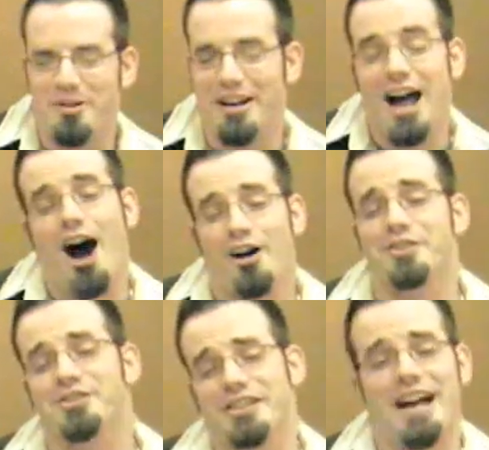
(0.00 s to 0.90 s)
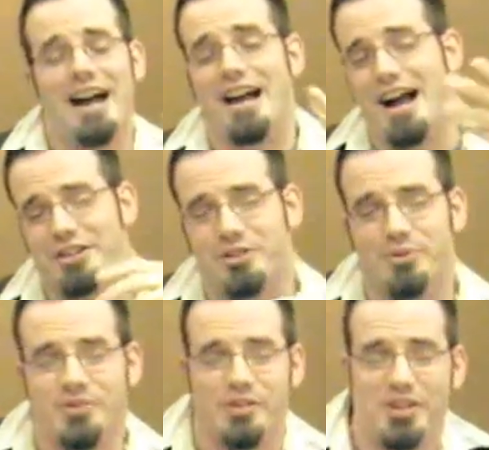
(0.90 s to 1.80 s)
But honestly, I
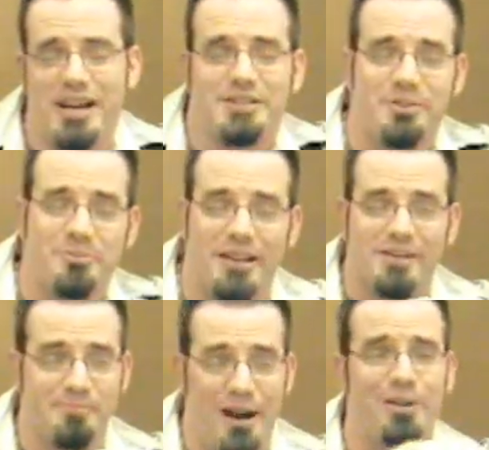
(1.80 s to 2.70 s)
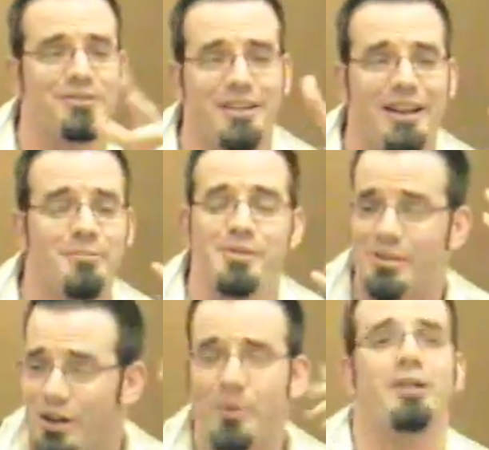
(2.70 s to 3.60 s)
choose the J too because Michael Tatum
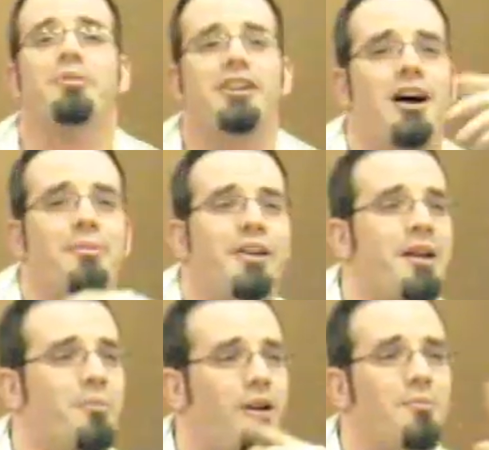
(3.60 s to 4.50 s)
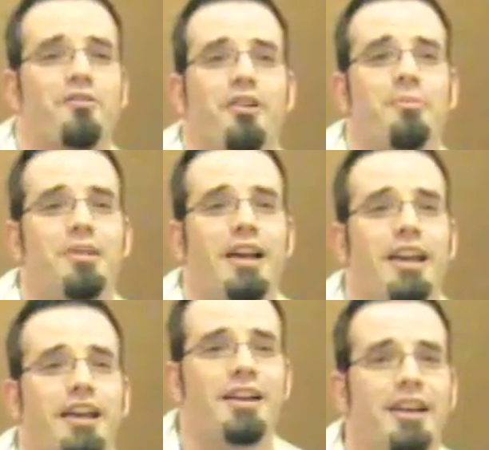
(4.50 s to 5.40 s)
is an incredibly common name where I'm from.
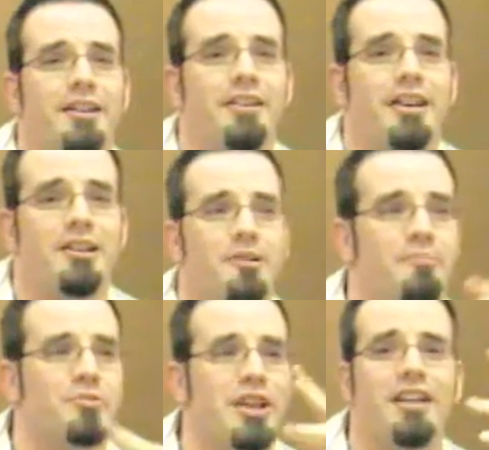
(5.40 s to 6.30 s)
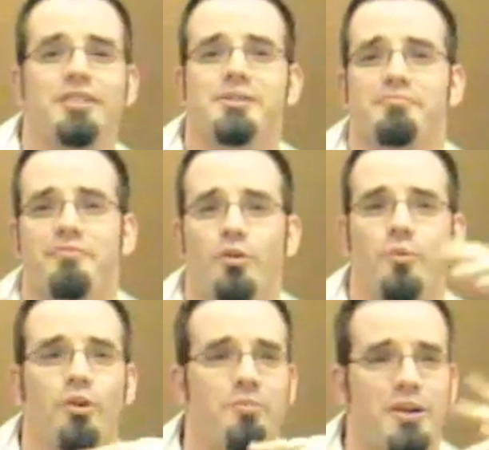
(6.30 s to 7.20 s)
Like in the
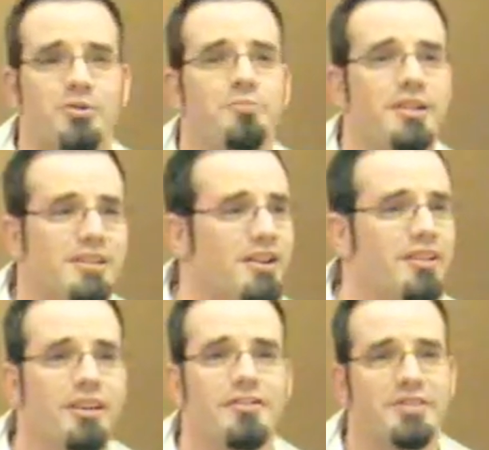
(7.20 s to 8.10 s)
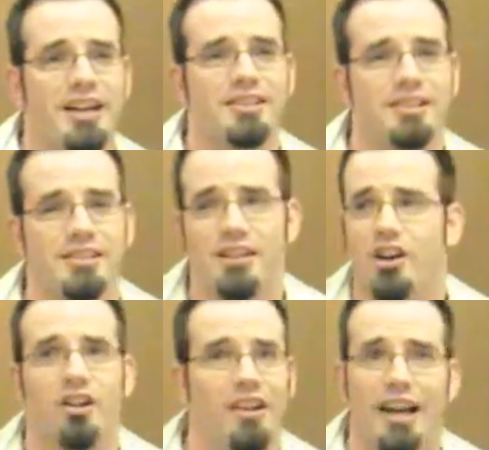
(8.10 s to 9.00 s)
Dallas-Fort Worth Metroplex area of Texas,
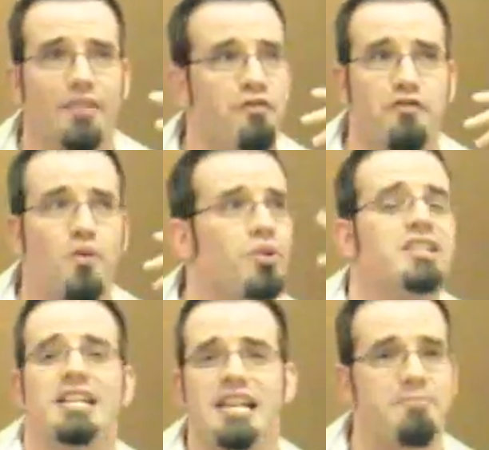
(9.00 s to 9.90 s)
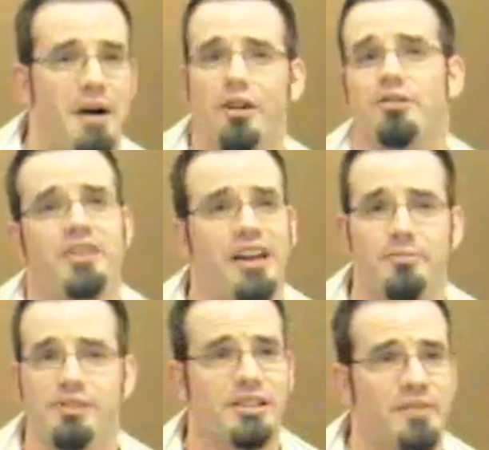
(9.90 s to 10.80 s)
there are like 14 Michael
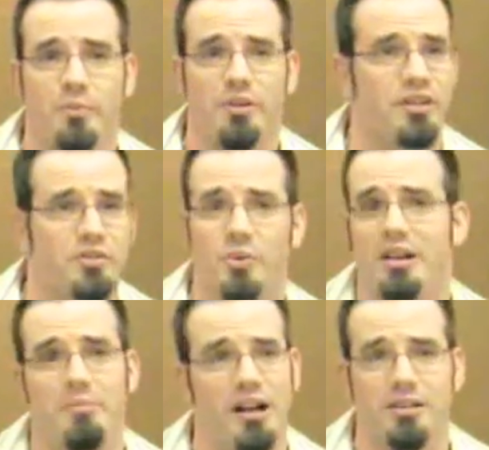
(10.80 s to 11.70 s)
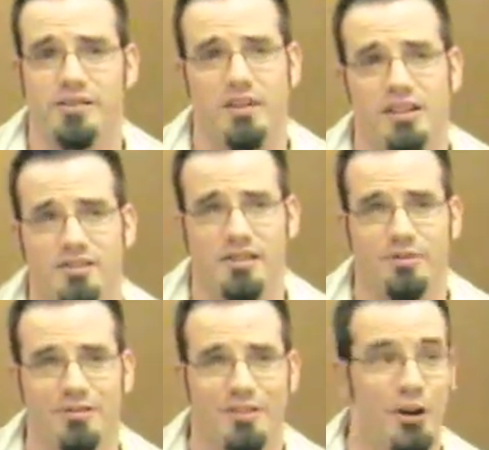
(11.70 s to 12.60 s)
Tatums living within 20 miles of us. So,
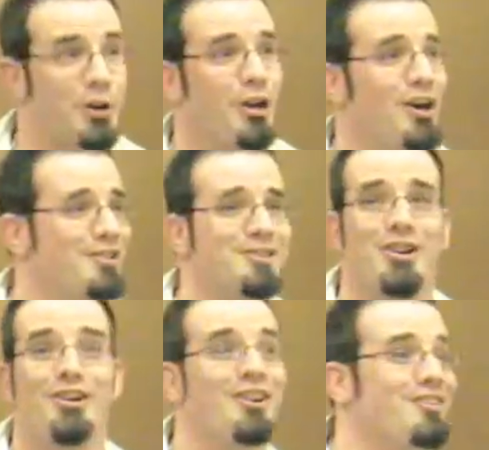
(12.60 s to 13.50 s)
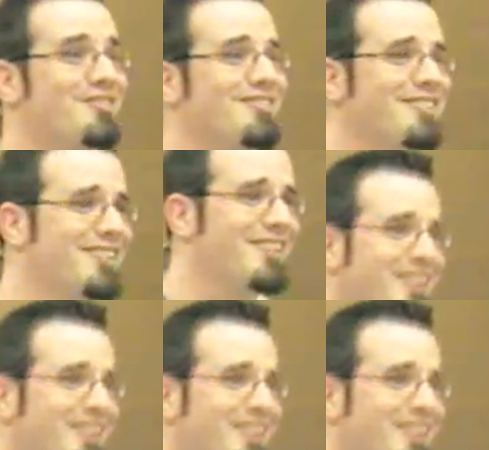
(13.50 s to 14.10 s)
good luck, stalkers.